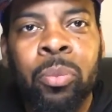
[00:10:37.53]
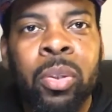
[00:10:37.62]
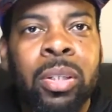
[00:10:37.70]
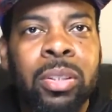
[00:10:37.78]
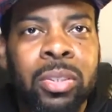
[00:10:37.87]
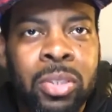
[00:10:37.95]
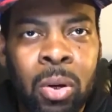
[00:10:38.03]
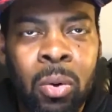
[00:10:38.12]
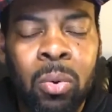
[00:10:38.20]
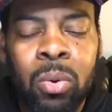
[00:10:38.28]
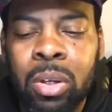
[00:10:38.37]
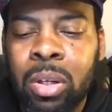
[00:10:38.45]

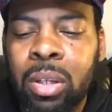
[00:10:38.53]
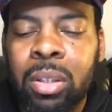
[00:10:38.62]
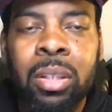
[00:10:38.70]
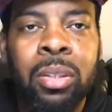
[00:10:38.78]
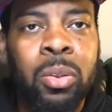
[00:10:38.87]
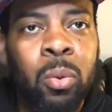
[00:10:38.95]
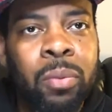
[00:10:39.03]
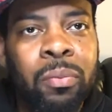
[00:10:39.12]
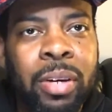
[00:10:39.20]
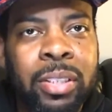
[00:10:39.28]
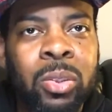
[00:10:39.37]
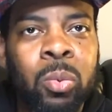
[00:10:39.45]
So the new
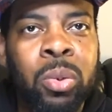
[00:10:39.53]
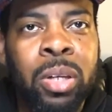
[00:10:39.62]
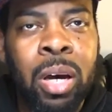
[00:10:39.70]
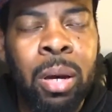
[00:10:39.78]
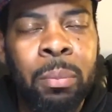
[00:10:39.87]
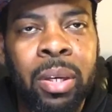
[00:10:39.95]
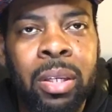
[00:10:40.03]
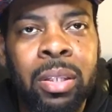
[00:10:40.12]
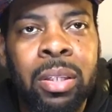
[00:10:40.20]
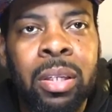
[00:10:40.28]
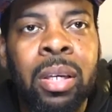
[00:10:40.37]
investors would come in.